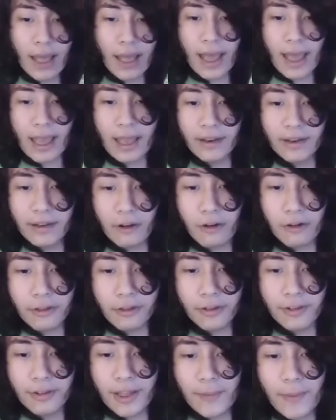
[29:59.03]
And
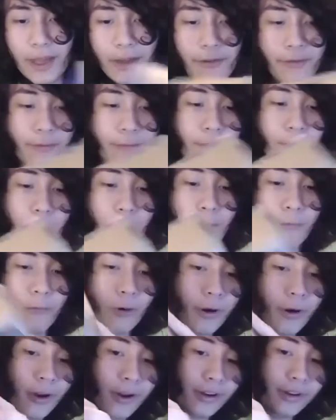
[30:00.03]
although that may have
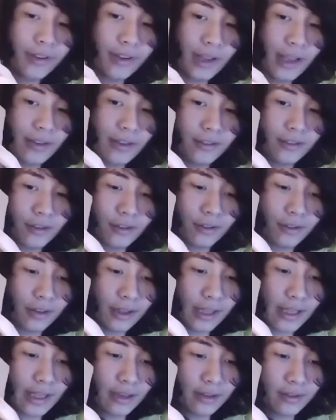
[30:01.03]
worked, it
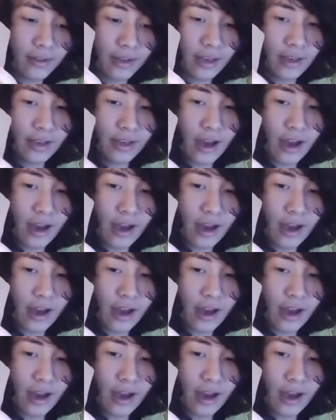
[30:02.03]
certainly did